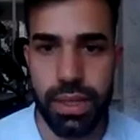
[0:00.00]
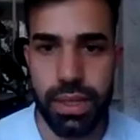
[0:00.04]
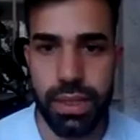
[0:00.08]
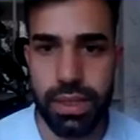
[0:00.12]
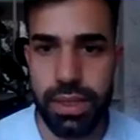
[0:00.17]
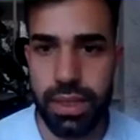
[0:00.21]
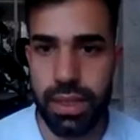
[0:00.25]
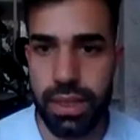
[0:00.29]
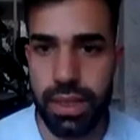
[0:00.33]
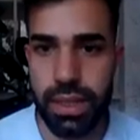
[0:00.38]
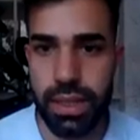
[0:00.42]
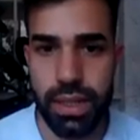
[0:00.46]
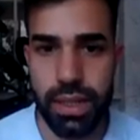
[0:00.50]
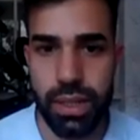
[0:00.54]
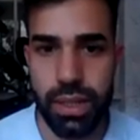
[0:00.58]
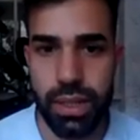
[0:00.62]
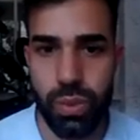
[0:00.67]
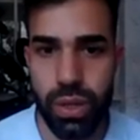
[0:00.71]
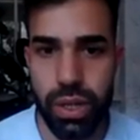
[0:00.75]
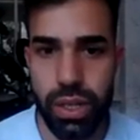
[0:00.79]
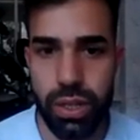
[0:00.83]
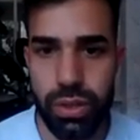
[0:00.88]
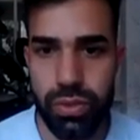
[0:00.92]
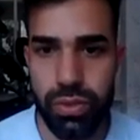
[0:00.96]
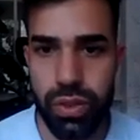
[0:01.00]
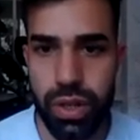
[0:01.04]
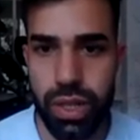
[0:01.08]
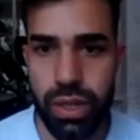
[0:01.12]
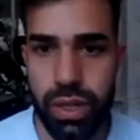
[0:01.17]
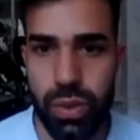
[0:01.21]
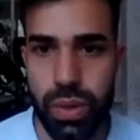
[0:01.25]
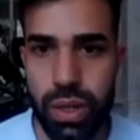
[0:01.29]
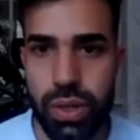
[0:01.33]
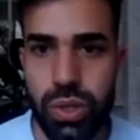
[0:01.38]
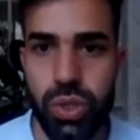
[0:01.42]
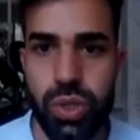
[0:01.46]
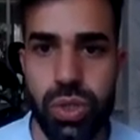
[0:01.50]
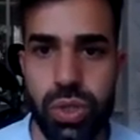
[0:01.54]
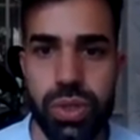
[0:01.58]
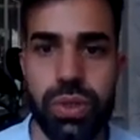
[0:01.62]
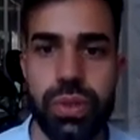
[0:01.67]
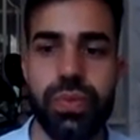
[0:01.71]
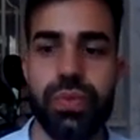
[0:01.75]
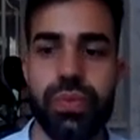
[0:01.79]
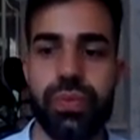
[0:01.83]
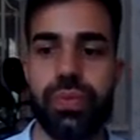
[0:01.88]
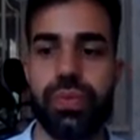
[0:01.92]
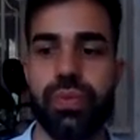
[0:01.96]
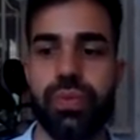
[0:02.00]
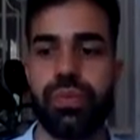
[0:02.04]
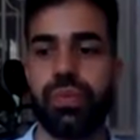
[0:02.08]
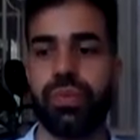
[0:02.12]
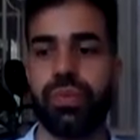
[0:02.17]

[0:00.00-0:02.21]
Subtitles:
and we're here for any questions.